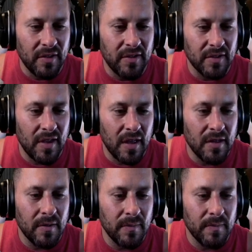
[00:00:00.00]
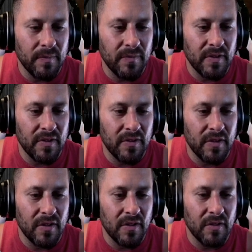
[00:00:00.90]
All kinds of crosshatches over
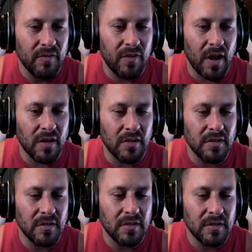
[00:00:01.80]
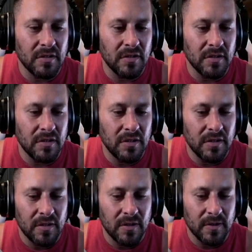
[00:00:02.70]
here. There's all kinds of crosshatches
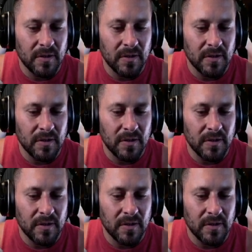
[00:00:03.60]
here.